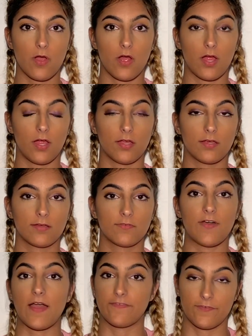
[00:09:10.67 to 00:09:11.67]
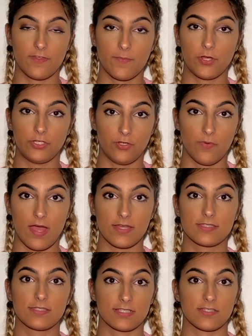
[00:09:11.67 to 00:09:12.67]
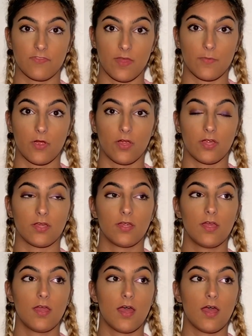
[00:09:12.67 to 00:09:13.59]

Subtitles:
are US, 6 of them are